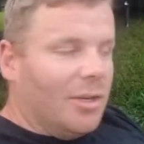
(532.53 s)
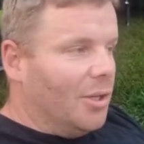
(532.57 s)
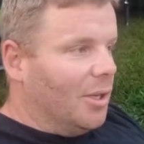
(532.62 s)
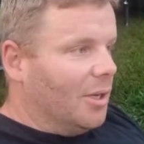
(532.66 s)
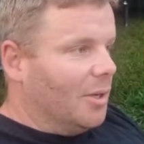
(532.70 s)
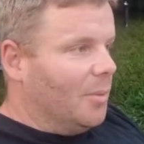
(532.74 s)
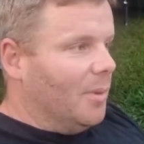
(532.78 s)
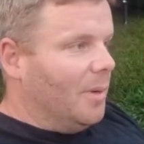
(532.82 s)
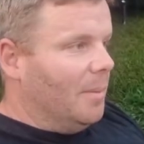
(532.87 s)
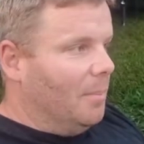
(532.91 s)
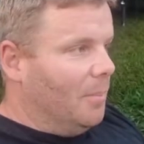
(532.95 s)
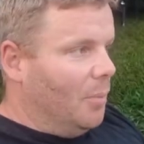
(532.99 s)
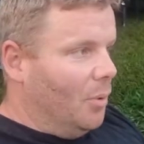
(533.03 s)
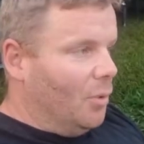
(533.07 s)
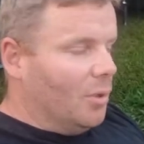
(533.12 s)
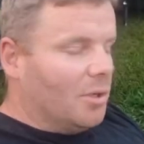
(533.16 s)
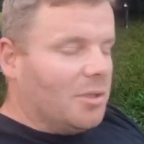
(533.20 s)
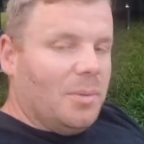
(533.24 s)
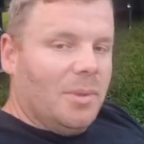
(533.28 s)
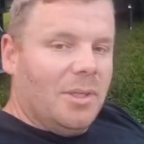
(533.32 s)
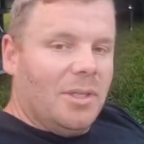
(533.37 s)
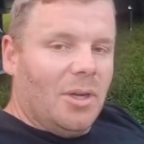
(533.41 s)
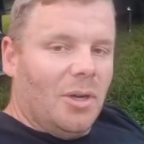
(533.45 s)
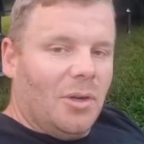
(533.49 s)
so like we
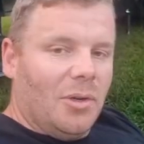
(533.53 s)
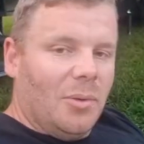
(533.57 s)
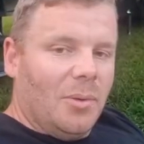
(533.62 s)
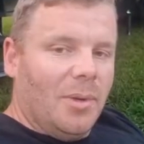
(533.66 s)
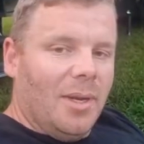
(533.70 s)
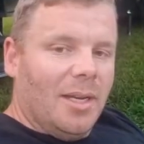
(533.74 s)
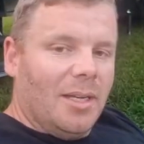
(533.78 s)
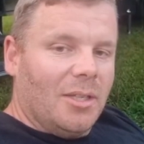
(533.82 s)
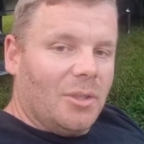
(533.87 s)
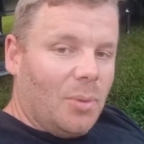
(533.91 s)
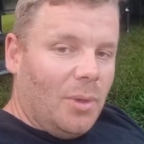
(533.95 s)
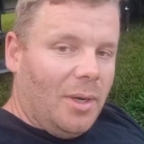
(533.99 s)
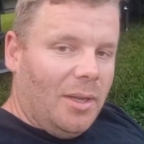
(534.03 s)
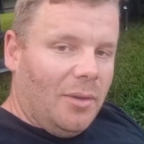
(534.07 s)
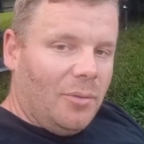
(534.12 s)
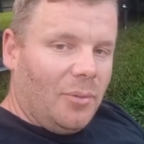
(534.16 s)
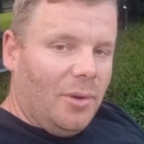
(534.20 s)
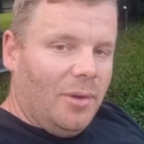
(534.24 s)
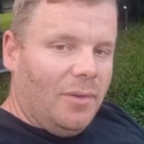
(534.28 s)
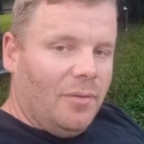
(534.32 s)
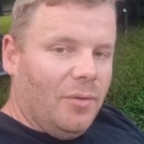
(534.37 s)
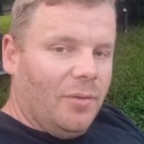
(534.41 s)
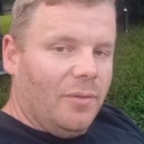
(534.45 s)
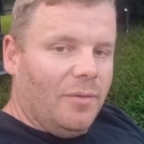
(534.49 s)
booked, we told her we had a
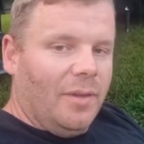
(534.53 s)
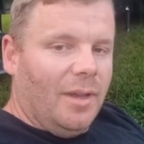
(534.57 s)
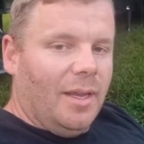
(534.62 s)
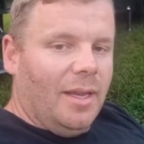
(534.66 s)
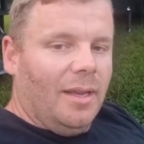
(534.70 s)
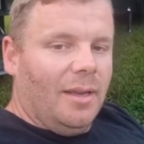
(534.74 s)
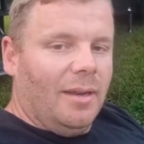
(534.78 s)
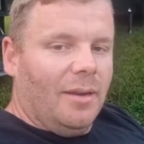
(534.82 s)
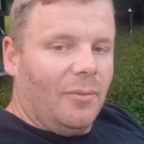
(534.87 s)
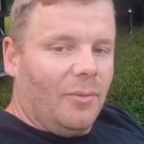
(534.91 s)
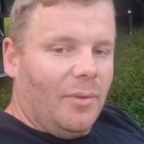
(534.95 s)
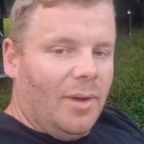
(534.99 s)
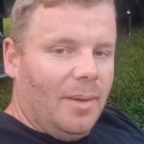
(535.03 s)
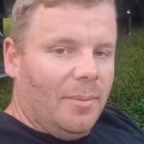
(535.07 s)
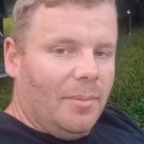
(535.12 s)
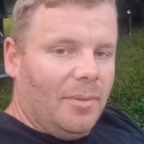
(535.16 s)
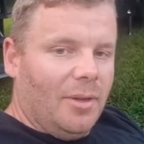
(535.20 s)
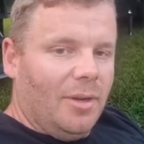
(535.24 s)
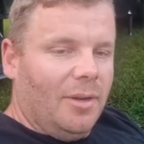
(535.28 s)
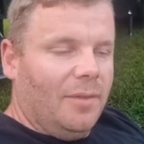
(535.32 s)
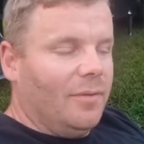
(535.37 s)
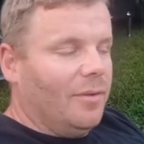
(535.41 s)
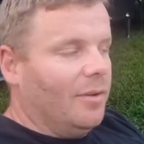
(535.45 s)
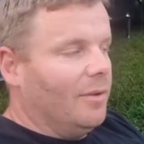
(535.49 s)
23 foot van, a Ram
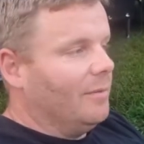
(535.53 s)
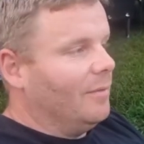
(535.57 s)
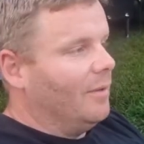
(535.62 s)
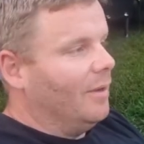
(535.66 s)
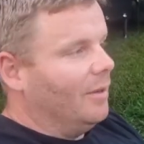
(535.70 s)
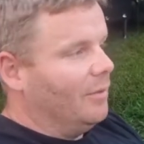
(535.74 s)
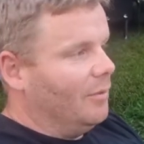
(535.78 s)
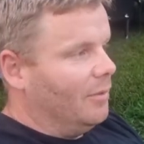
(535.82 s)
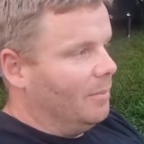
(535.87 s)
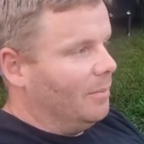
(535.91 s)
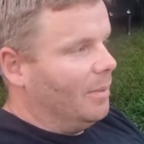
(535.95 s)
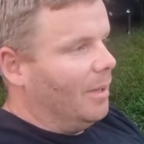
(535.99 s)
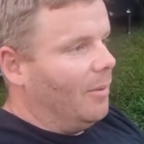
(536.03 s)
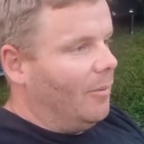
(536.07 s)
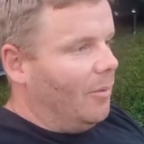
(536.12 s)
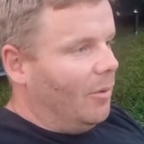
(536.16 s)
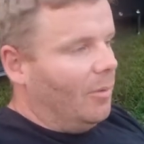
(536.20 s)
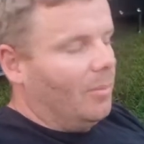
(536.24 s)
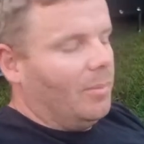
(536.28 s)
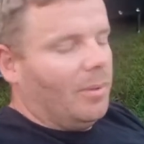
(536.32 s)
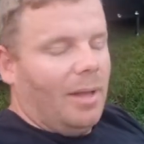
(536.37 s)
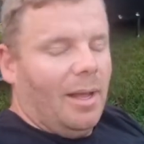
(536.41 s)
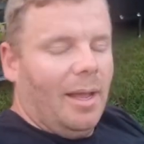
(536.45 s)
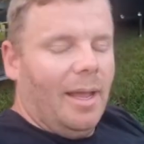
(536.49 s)
3500, blah,
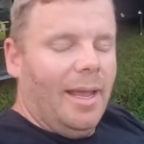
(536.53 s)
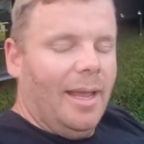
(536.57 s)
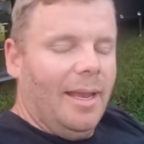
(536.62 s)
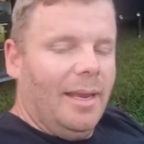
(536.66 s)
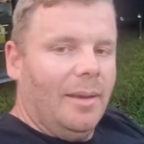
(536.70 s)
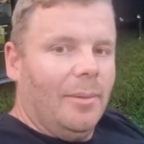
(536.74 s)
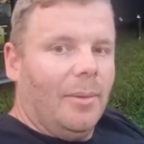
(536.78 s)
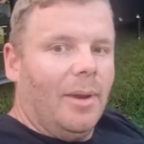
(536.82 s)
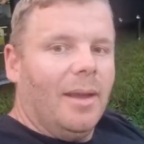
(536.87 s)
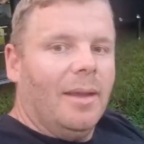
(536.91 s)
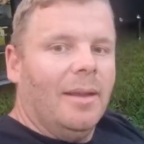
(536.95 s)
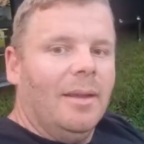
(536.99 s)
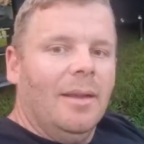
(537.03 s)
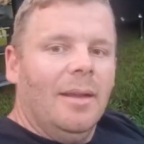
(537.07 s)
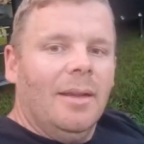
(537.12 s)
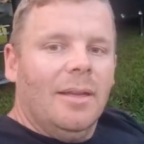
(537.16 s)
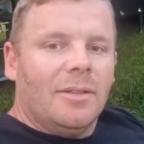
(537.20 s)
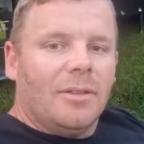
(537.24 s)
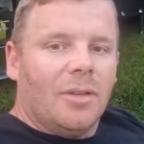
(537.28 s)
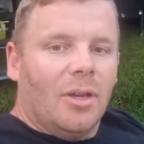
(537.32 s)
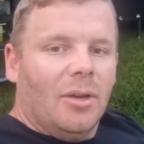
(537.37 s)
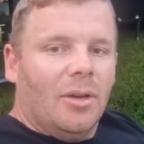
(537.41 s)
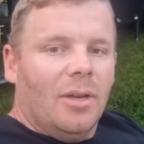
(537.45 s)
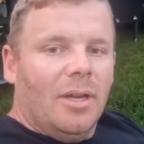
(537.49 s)
blah, blah. Anyway,
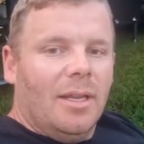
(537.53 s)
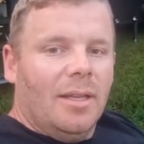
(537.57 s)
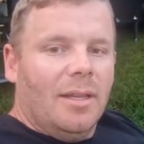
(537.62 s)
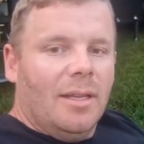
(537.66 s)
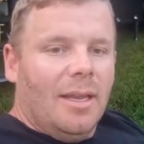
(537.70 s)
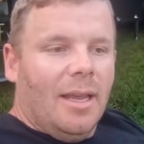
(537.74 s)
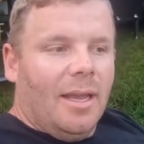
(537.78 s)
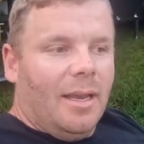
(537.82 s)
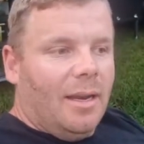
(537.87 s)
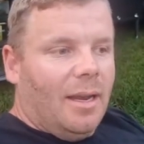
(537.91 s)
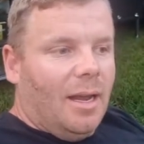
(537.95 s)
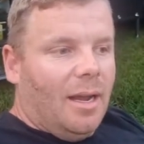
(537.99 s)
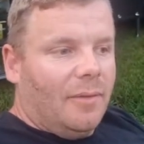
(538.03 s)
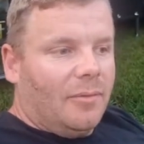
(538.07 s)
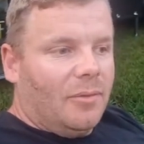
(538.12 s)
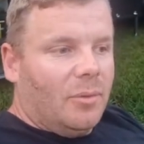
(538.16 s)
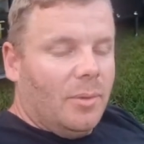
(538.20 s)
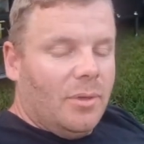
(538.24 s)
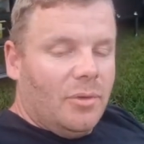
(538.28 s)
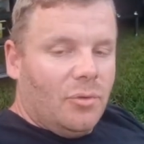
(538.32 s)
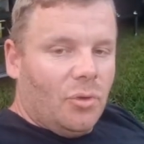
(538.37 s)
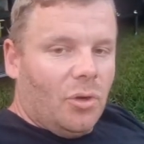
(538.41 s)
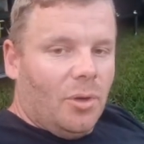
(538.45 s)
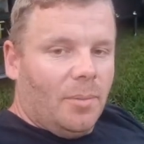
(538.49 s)
so in the end,
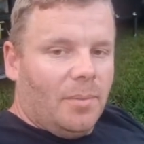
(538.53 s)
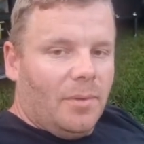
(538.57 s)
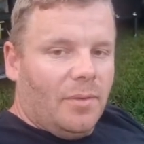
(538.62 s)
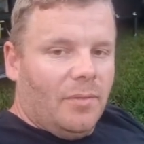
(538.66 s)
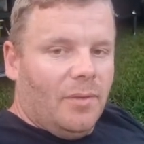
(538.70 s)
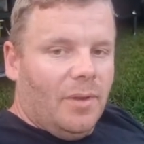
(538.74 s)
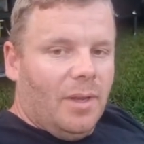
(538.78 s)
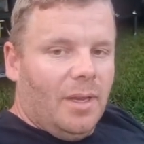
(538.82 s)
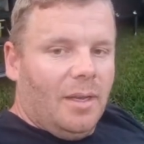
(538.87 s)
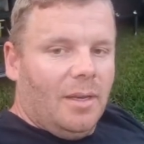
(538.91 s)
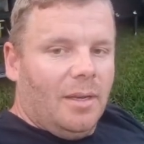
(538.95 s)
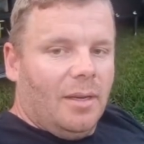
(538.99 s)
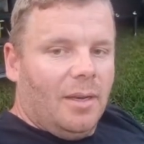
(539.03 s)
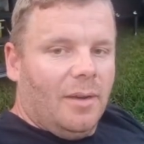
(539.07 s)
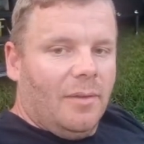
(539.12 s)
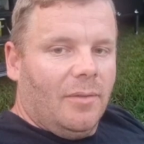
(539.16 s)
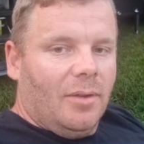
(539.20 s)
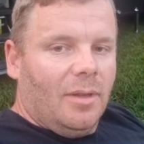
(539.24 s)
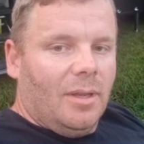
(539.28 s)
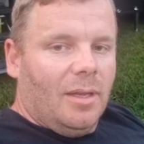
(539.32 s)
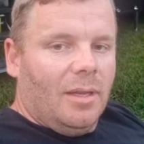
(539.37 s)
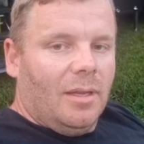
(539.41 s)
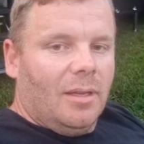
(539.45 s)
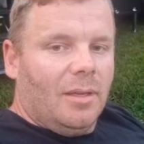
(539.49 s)
after we dropped the van and
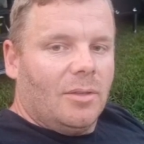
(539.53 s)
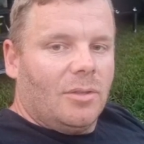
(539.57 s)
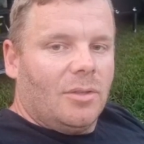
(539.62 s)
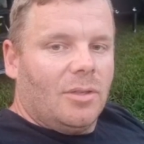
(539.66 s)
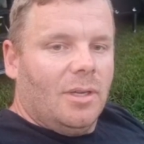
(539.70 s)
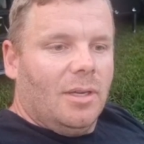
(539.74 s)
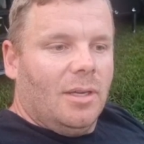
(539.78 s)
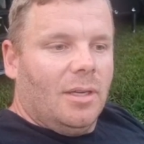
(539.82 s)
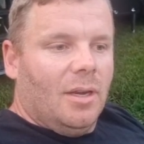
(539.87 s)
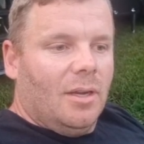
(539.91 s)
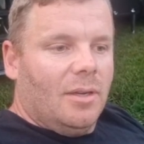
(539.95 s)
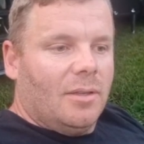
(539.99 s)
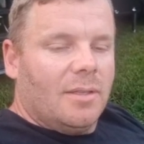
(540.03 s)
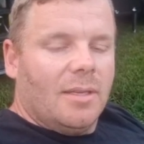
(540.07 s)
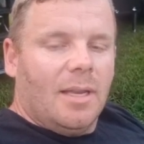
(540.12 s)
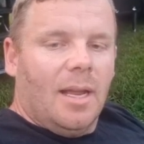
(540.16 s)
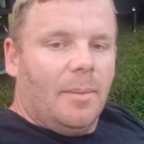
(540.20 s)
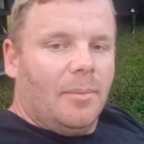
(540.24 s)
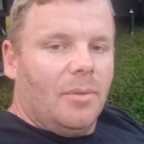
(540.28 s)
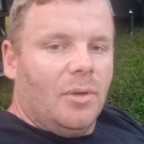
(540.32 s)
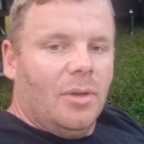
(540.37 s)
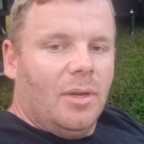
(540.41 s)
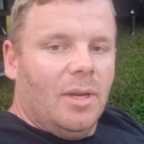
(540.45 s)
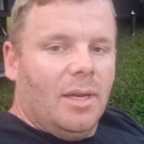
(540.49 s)
everything, she goes,
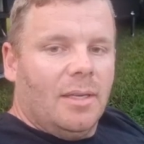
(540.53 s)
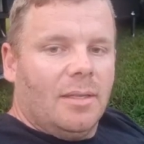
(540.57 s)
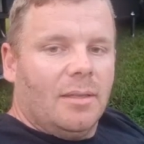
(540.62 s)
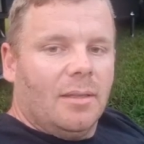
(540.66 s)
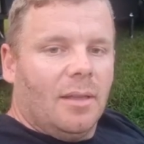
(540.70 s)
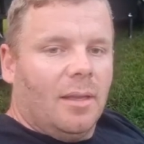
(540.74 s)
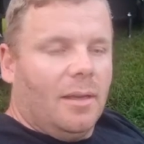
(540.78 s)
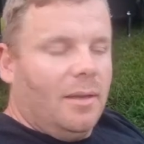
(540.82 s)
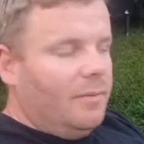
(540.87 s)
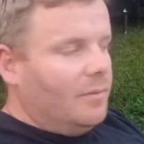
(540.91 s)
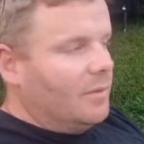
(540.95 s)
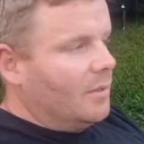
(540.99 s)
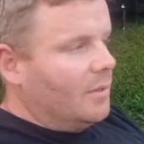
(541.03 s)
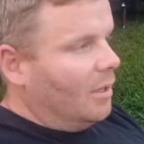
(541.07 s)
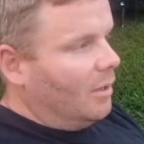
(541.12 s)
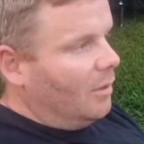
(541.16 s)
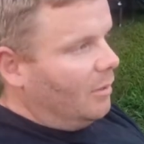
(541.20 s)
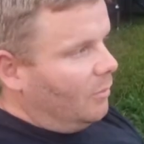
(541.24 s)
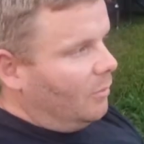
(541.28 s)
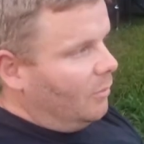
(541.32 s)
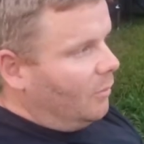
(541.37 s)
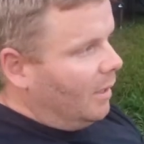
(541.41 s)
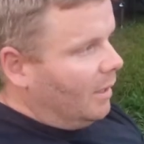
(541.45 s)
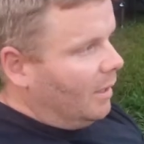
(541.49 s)
Nope, you need to leave.
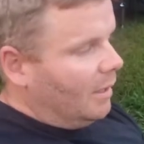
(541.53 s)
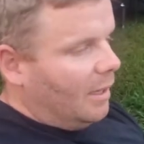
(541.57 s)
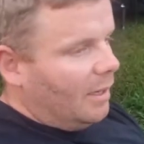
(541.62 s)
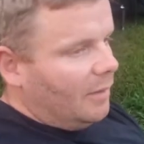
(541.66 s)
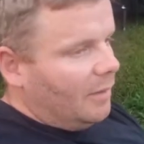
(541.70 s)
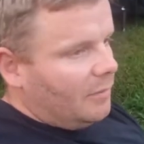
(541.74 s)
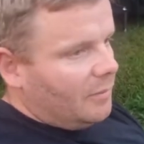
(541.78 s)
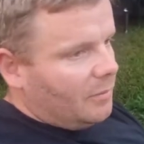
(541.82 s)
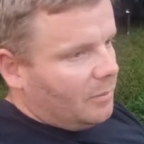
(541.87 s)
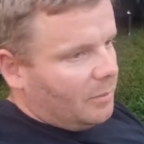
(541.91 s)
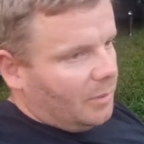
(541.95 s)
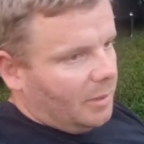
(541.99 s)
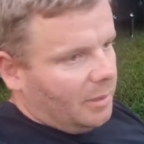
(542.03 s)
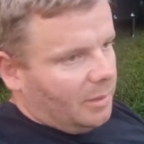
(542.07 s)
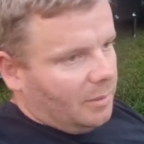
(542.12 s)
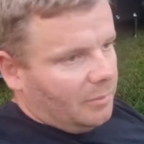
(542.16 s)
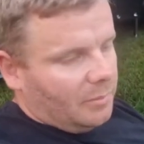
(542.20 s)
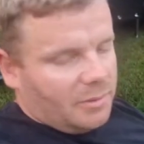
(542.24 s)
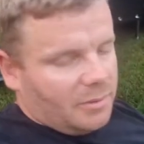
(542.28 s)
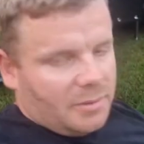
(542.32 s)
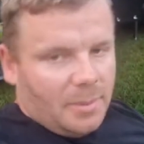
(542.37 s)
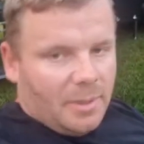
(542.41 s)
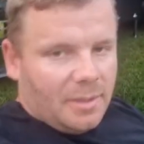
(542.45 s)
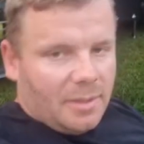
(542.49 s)
So we left, we
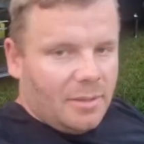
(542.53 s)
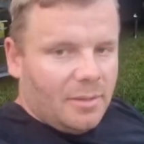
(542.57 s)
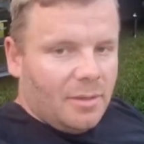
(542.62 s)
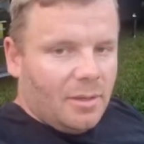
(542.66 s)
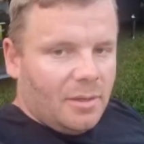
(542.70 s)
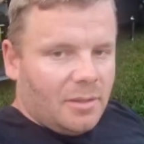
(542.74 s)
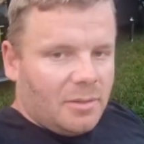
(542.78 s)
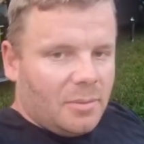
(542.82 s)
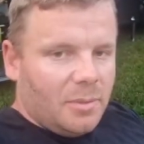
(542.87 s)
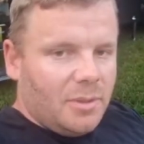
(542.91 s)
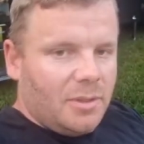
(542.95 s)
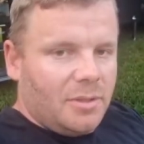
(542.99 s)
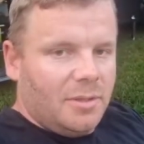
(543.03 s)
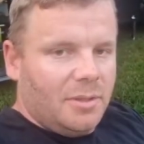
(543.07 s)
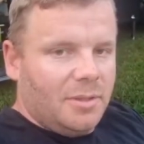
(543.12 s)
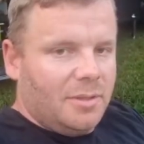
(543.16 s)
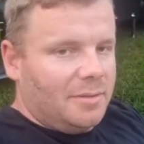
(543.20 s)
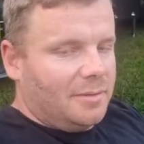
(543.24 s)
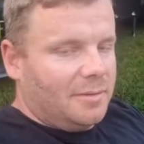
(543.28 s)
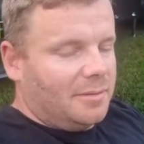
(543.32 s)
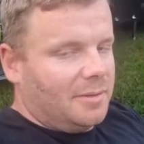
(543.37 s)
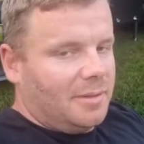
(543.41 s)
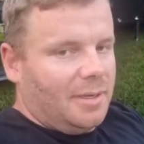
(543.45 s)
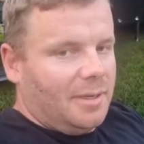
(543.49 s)
respected those
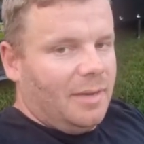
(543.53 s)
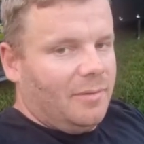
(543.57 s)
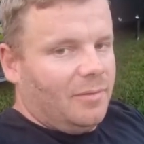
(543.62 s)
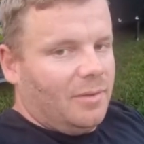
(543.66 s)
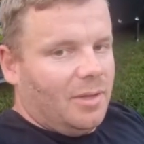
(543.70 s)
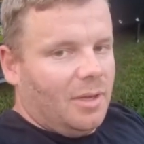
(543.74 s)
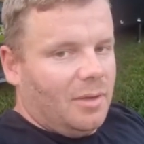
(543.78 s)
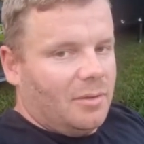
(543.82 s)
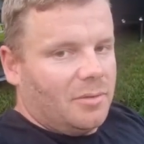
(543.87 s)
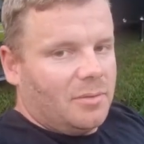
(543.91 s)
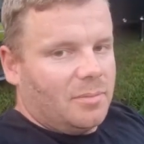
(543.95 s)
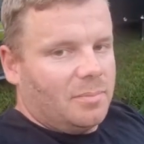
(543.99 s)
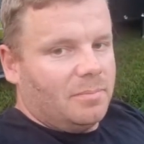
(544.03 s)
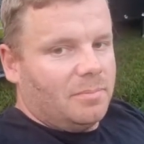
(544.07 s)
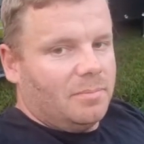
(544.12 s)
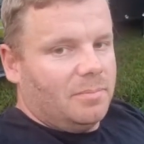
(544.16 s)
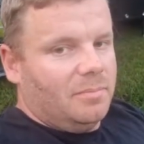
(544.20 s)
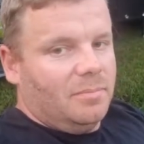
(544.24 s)
wishes, even though it was